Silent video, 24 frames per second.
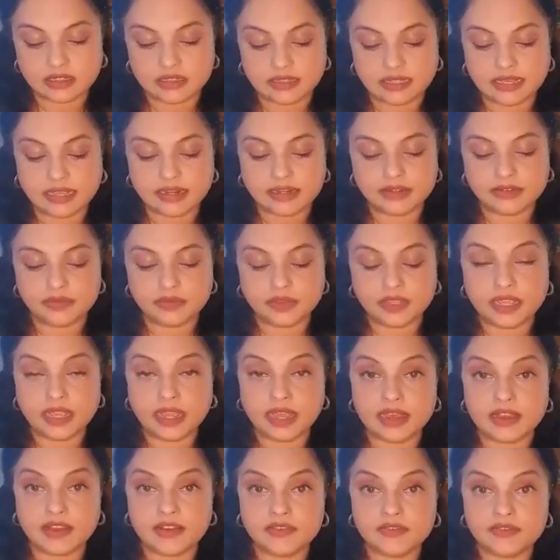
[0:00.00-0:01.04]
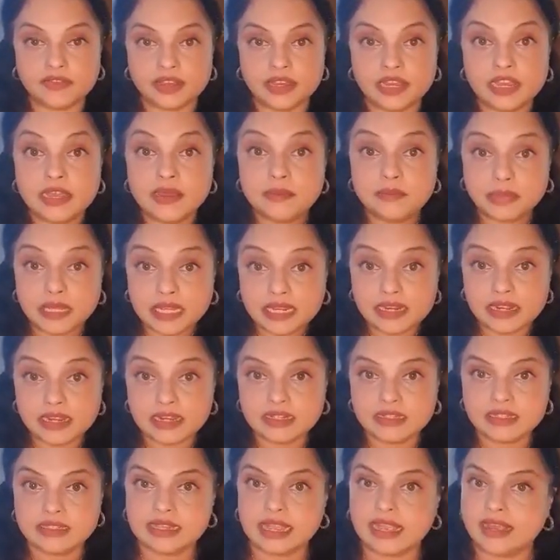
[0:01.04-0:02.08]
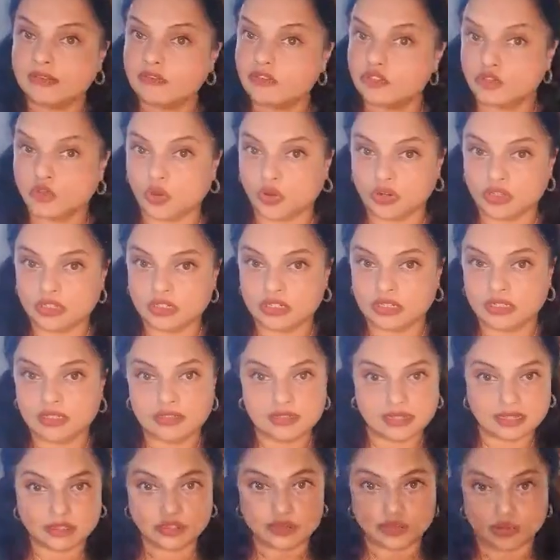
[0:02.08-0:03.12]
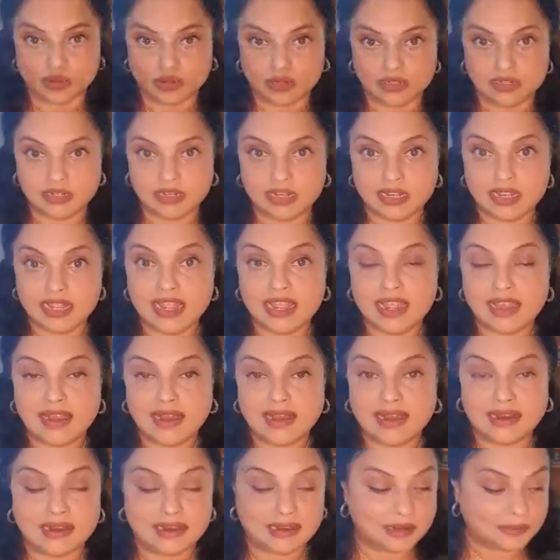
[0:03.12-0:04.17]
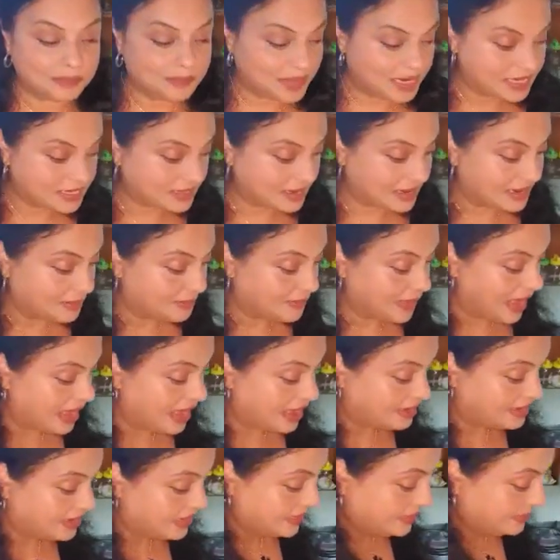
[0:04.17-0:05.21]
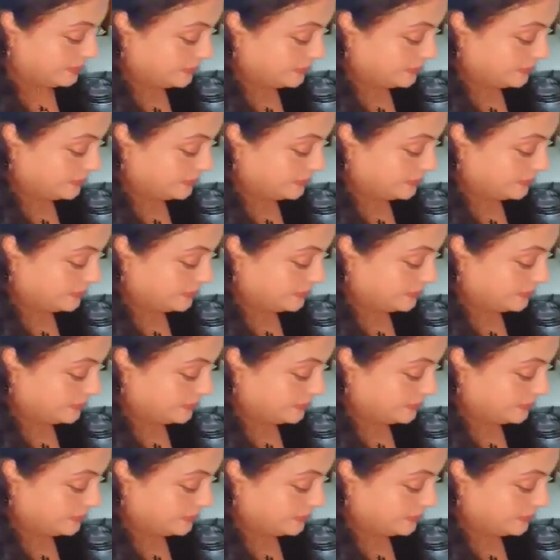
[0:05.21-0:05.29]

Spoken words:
then we have peanuts and salt. That's all. But I'm adding